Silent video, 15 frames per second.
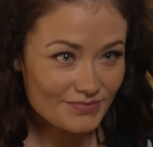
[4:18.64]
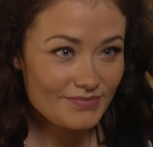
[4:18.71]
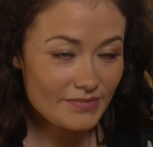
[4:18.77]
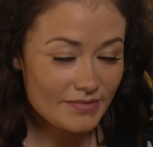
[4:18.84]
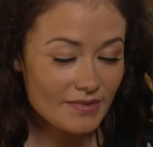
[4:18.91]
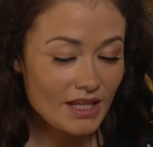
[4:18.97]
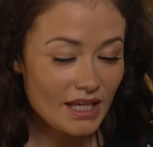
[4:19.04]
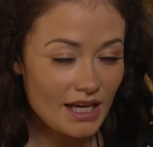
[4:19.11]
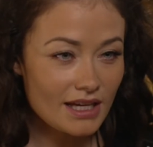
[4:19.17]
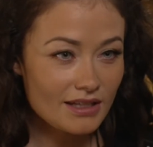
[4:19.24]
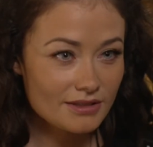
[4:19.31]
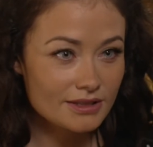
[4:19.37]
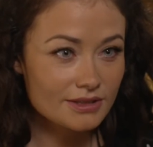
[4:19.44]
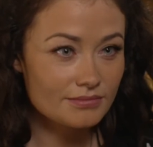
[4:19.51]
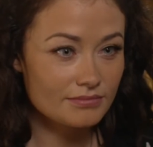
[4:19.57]
So it's like,
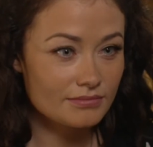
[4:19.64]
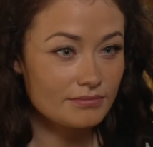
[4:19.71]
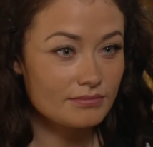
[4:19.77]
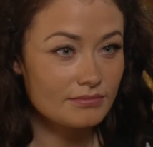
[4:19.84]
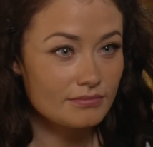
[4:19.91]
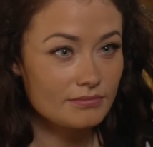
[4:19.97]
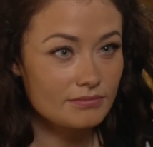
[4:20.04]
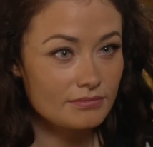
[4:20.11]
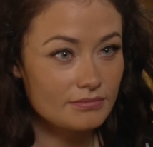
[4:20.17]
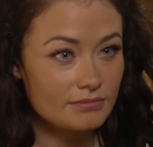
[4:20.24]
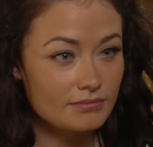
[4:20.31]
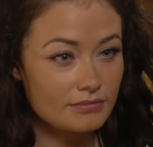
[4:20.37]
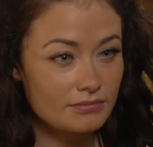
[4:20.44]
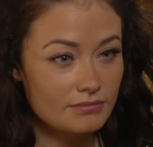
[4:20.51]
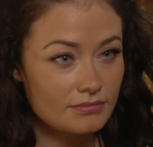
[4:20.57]
I didn't particularly,
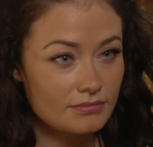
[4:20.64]
when I